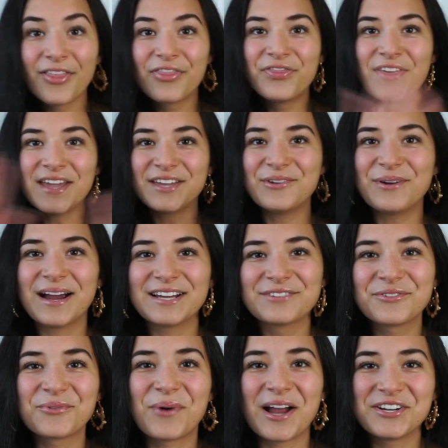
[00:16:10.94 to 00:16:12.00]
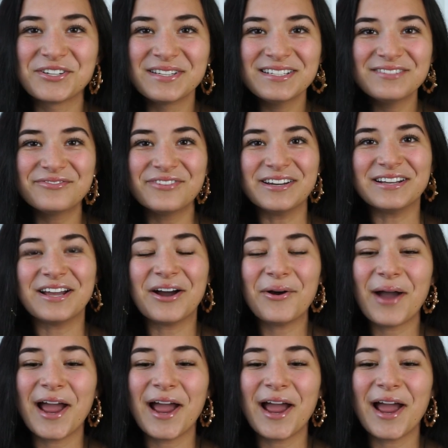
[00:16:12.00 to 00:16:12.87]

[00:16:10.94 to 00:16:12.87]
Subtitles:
Thank you guys for watching this video.